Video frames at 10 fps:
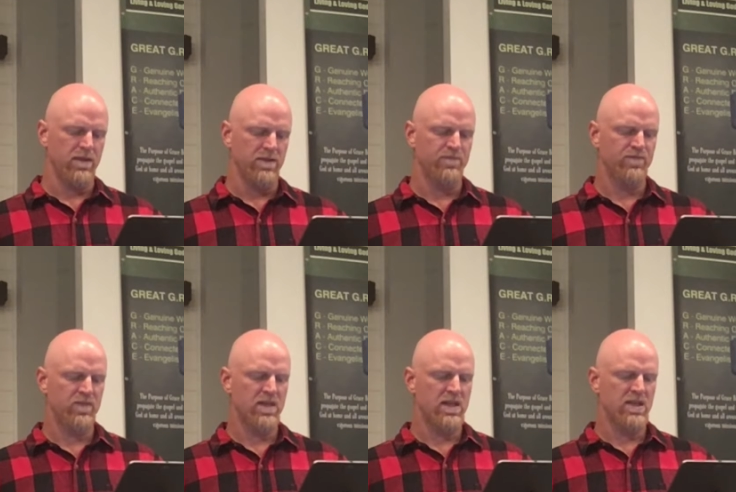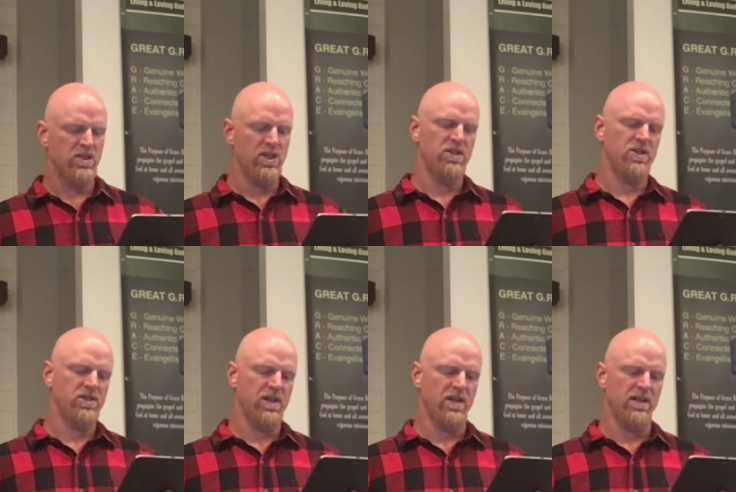and
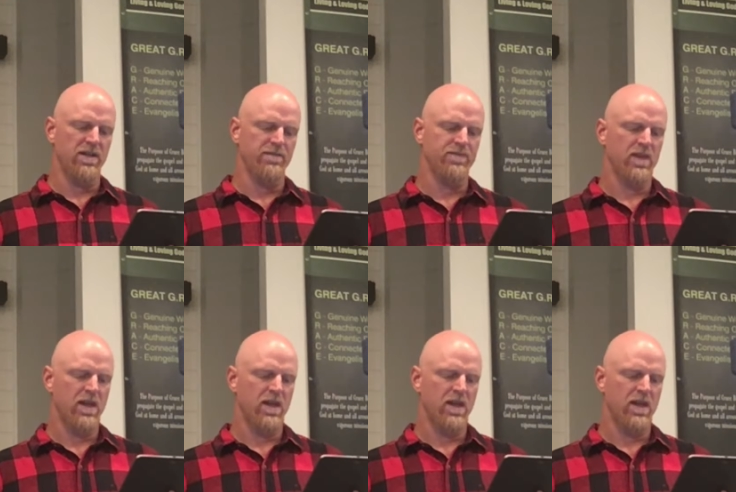Jesus said to them,